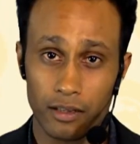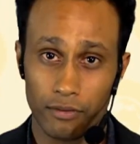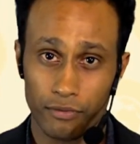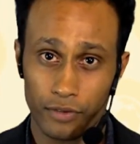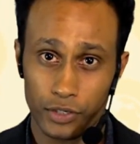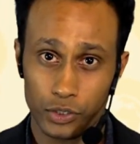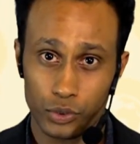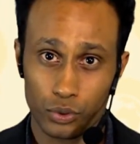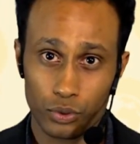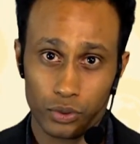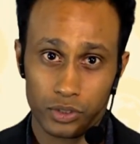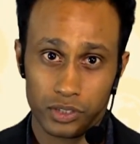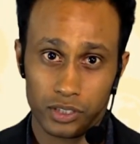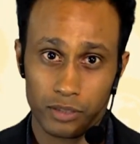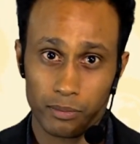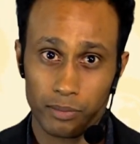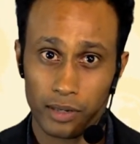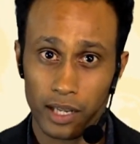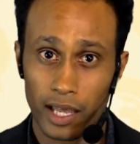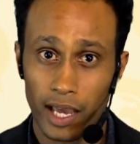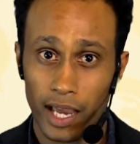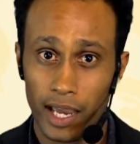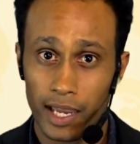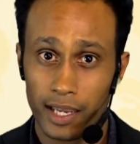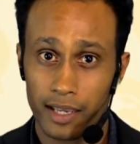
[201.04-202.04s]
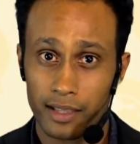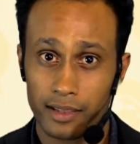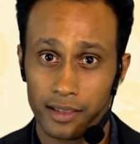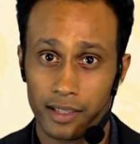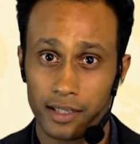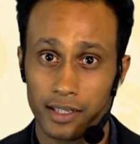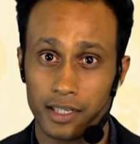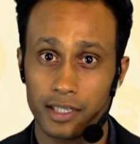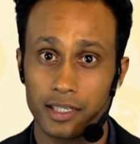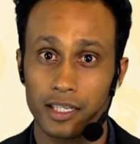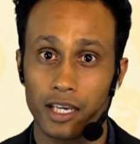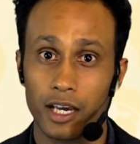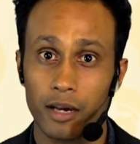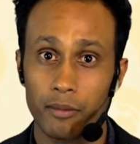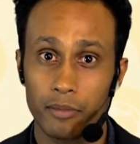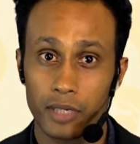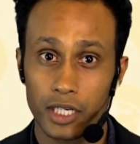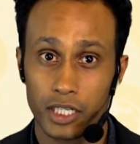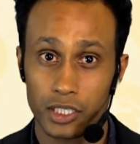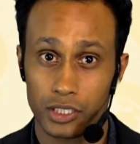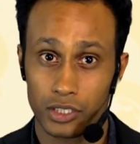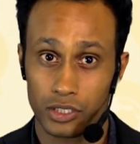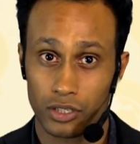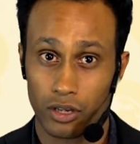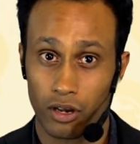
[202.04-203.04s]
individual supply, the
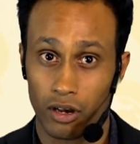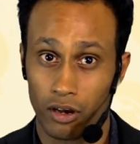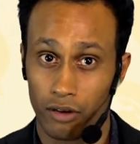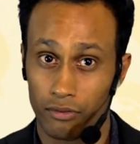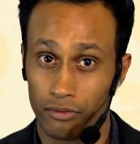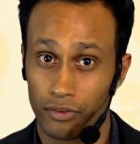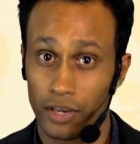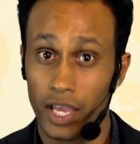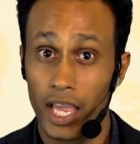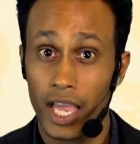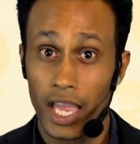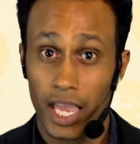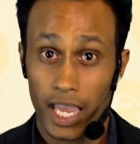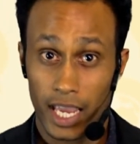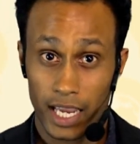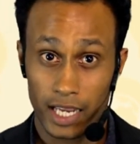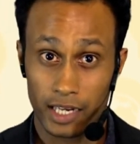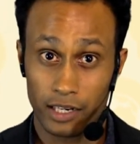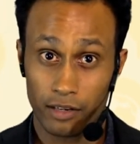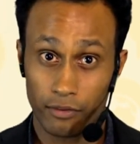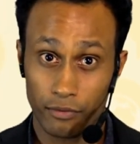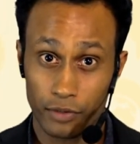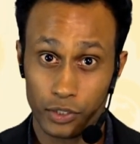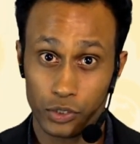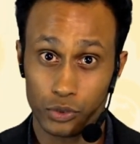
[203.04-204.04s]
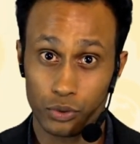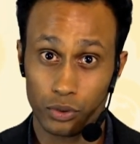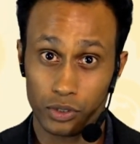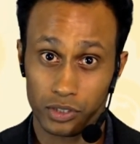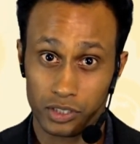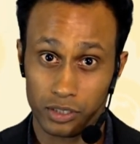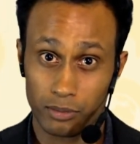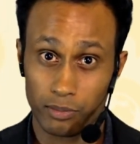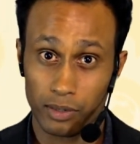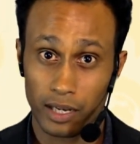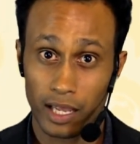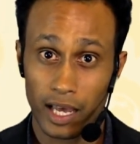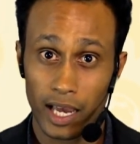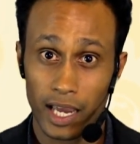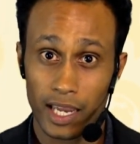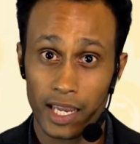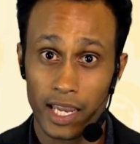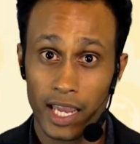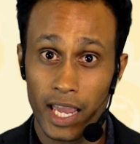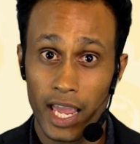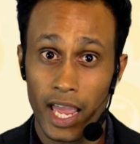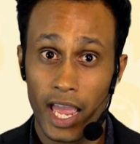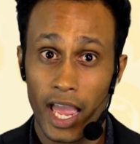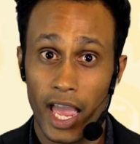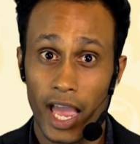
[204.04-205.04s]
determinants of individual
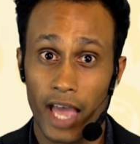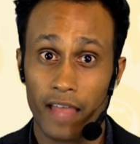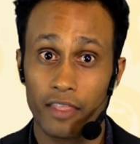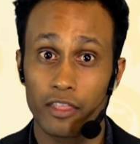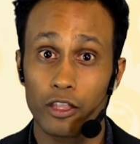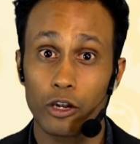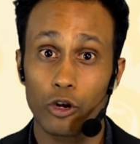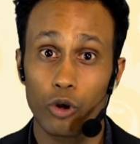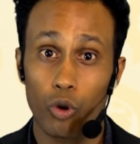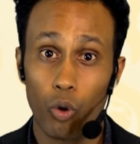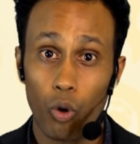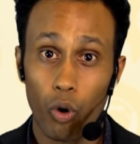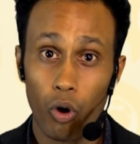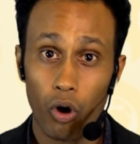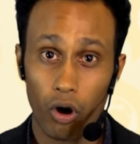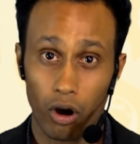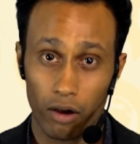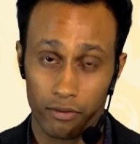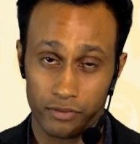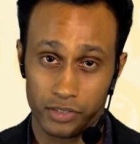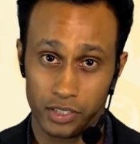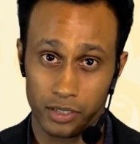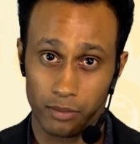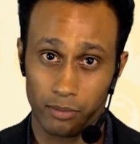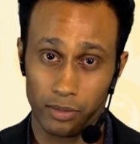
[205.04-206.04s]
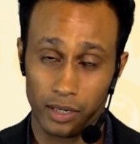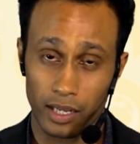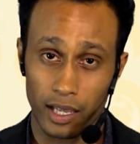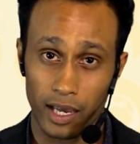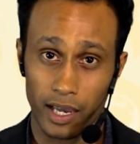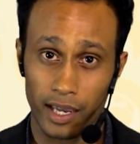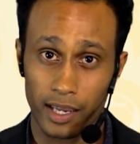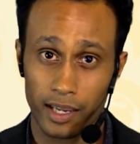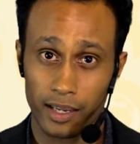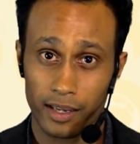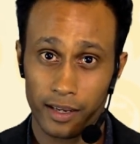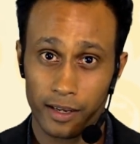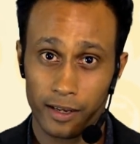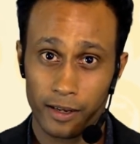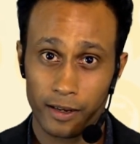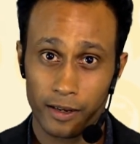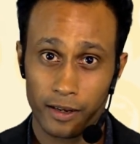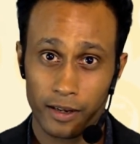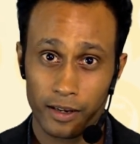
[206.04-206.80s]
supply, and the law of supply.